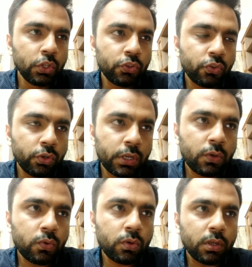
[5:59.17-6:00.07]
So
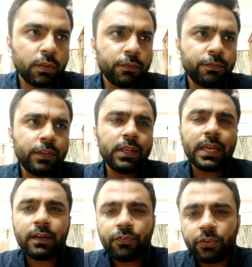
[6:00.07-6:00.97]
now we
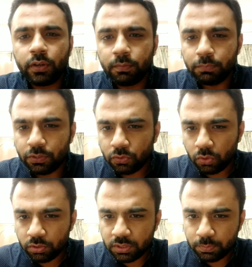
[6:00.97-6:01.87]
have certain
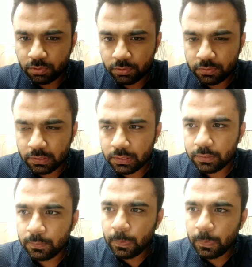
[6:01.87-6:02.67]
misconceptions here.